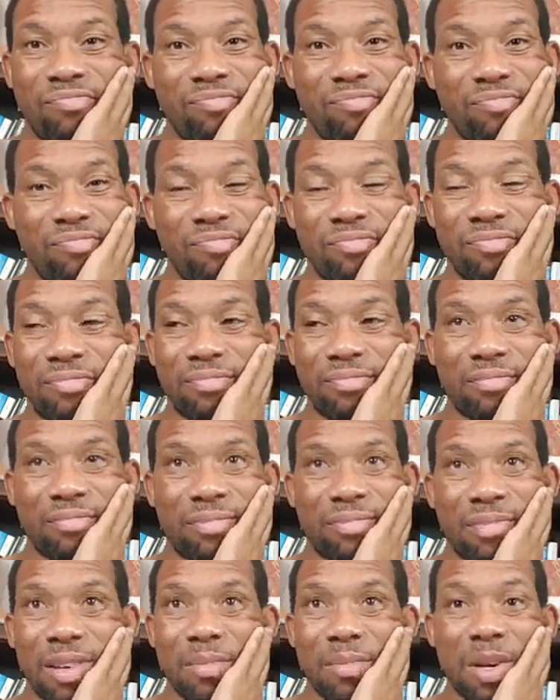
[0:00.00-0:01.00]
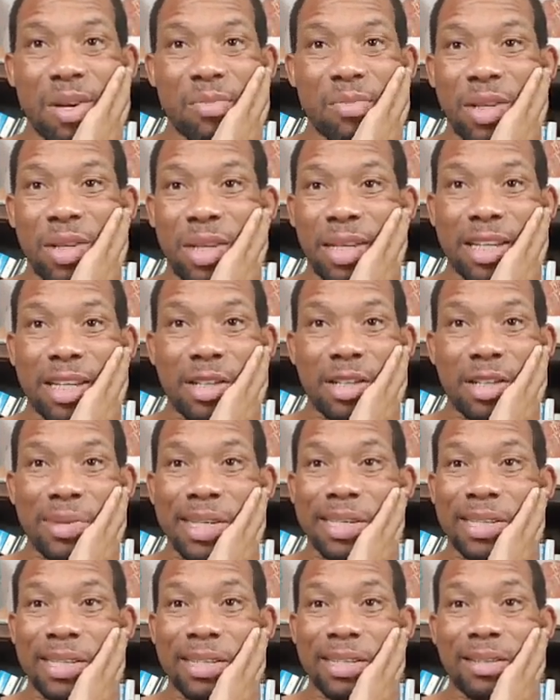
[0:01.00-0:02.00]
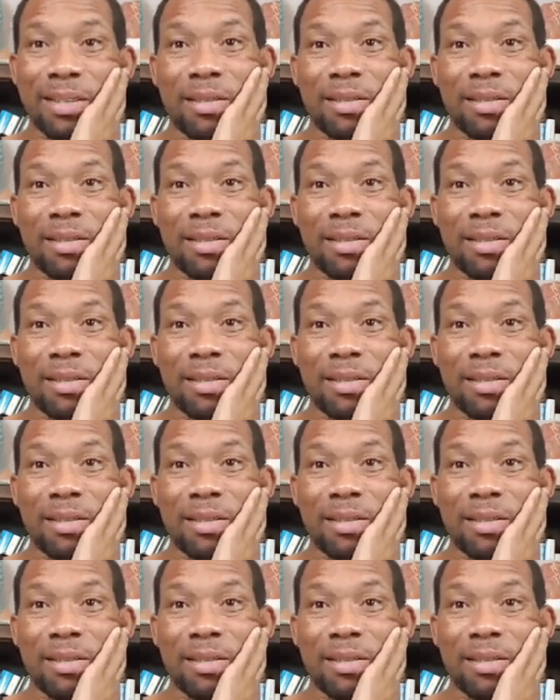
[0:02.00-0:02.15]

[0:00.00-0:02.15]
I'm not really interested.